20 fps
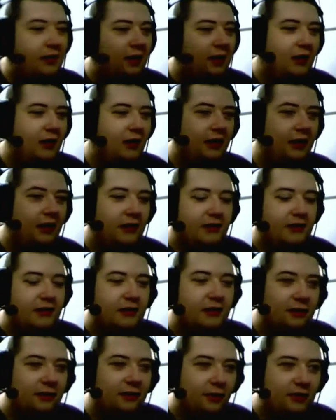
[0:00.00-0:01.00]
And this is
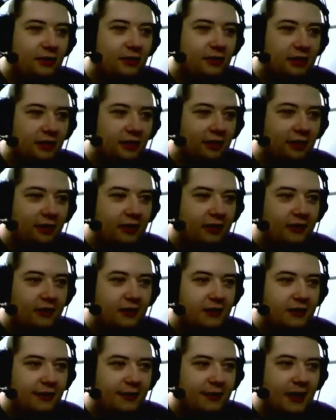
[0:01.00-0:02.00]
of course another Ether's
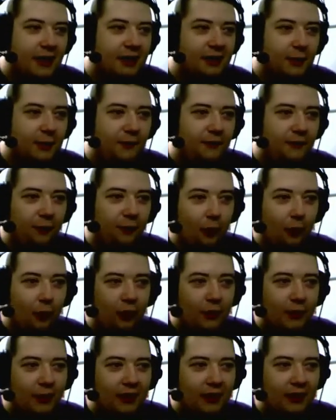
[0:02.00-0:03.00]
Space. Before
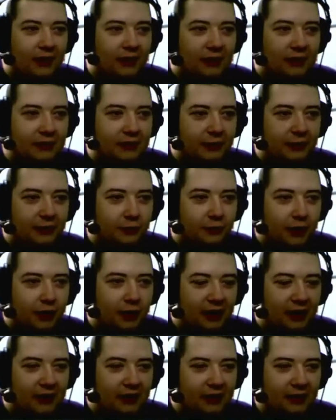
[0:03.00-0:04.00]
we get into
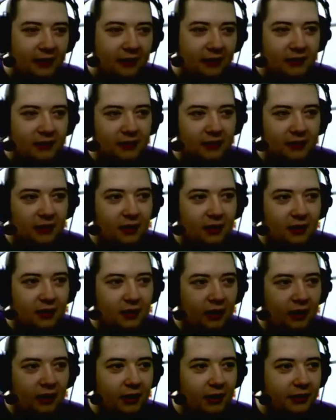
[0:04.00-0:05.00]
anything else,
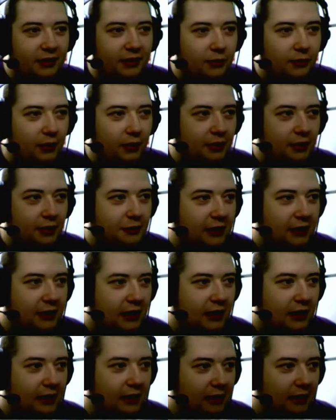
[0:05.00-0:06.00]
I do want to
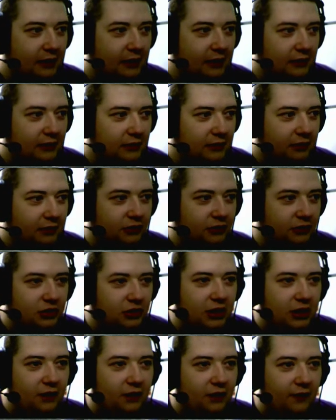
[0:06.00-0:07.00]
say that
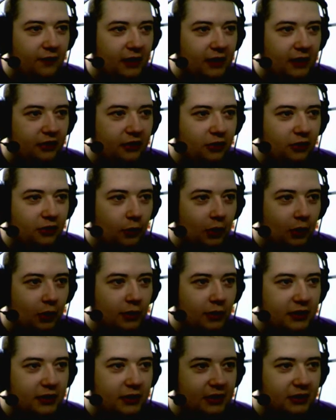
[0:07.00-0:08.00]
Chief H2O
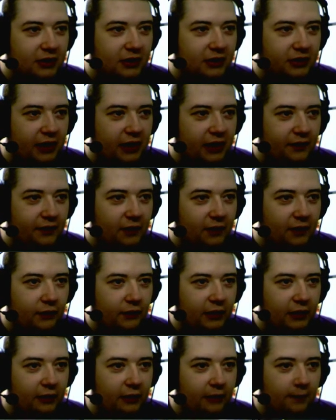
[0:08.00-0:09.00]
is in his chaffee over
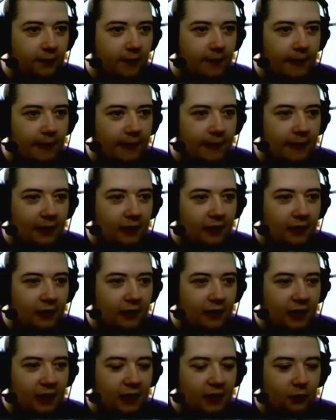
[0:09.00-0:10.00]
here,
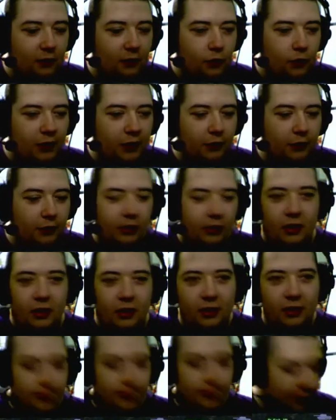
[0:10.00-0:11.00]
and we were on
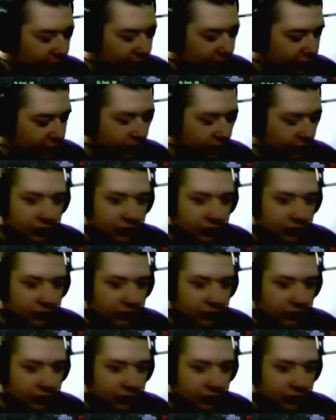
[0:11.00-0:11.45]
a mission